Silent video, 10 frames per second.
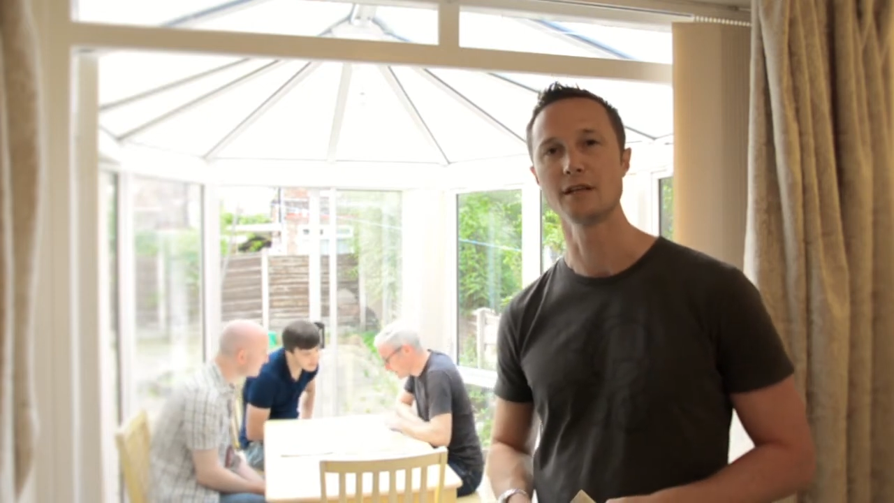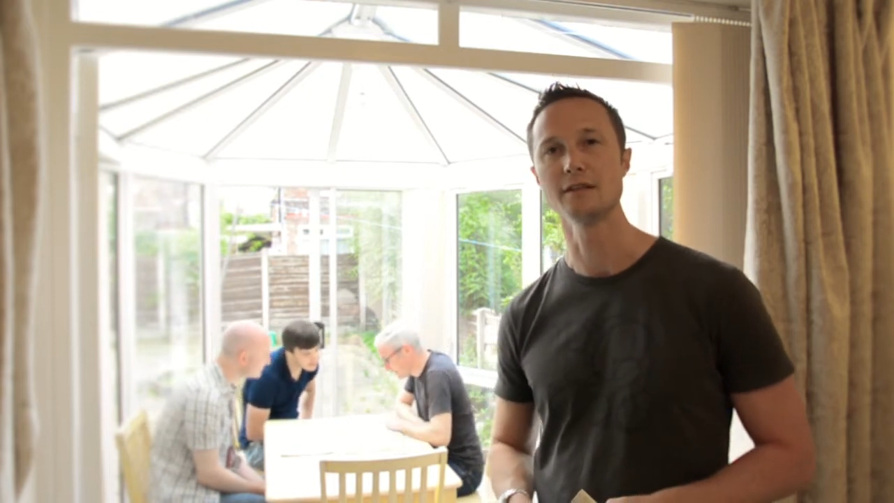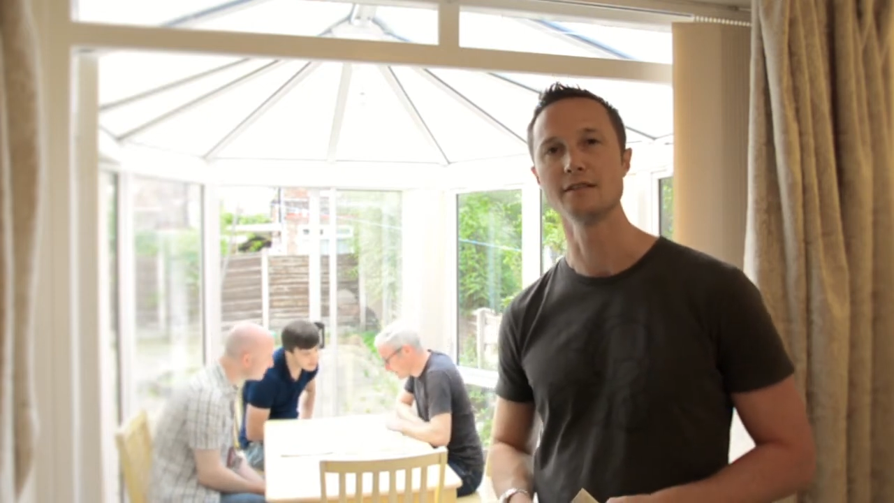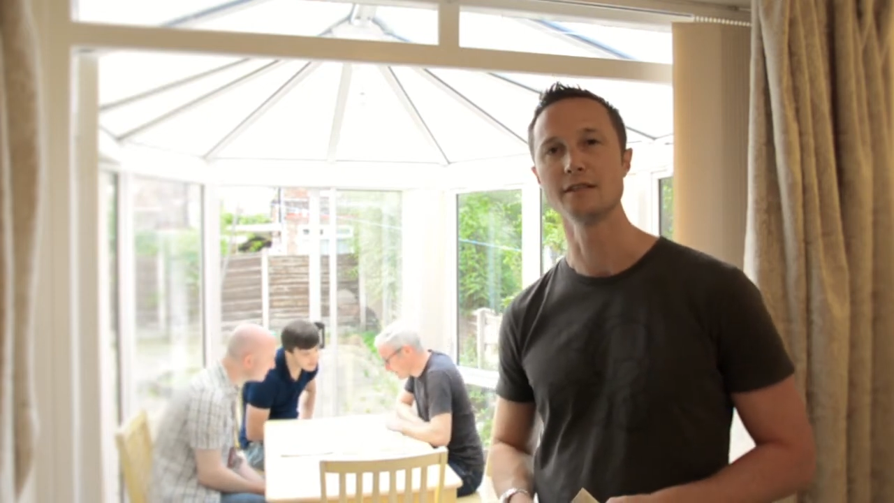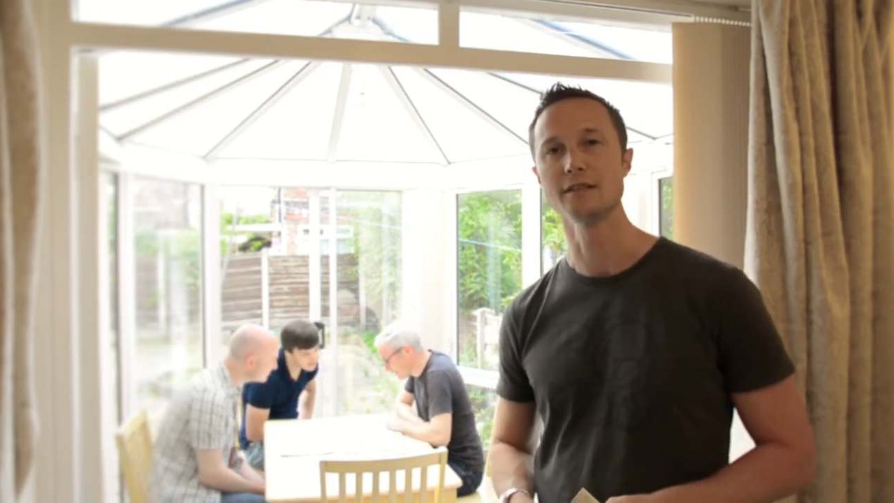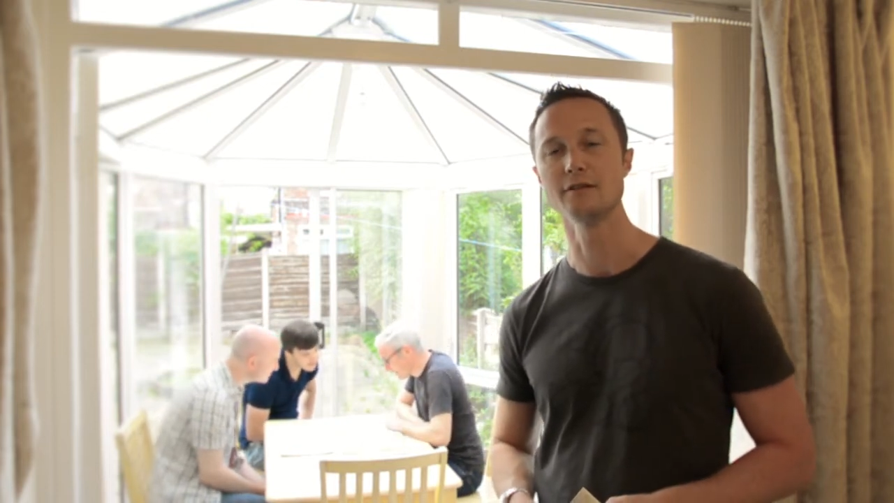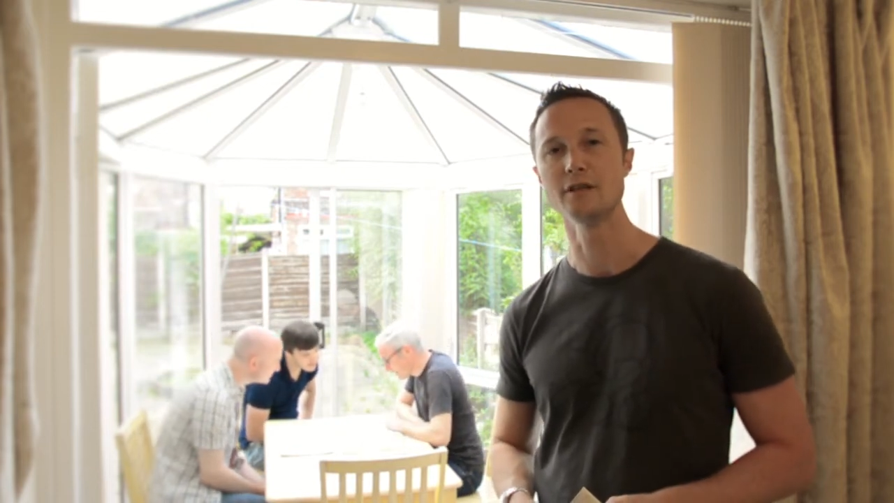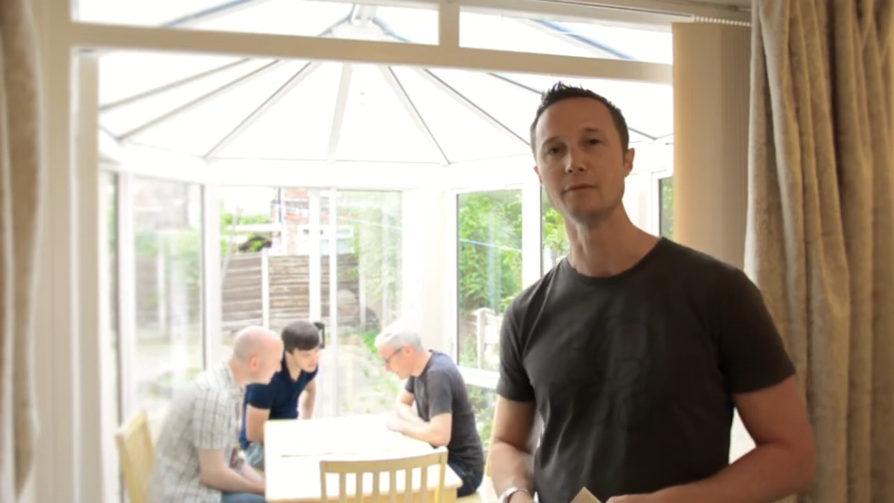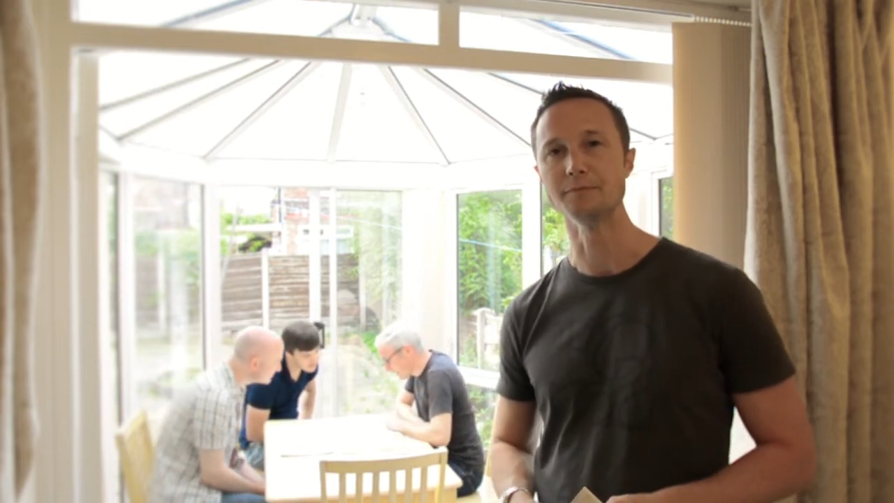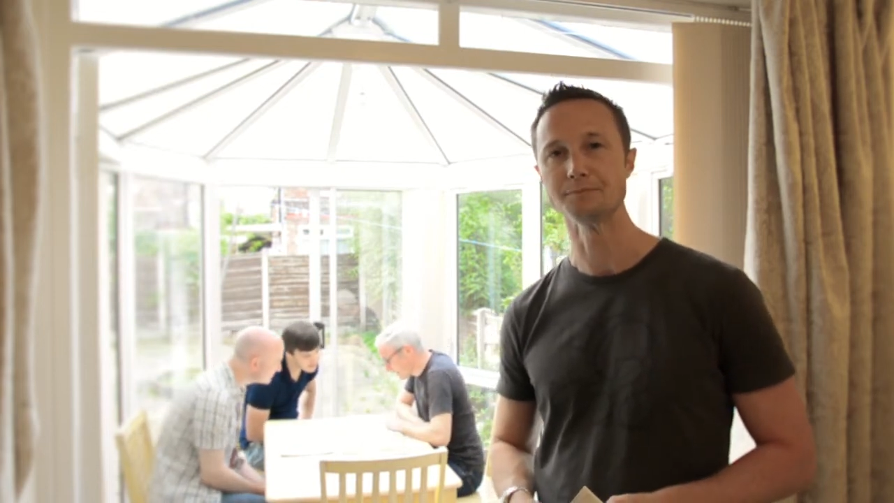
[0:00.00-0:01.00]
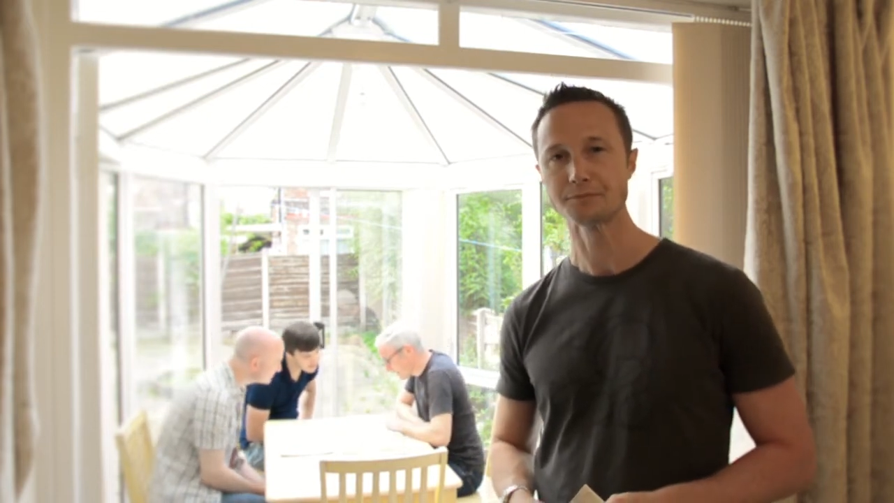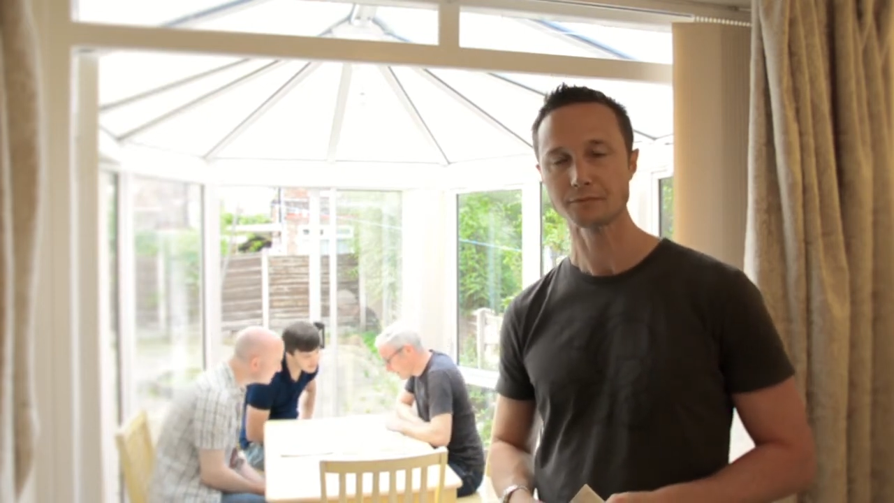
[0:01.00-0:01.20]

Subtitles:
tenancy agreement.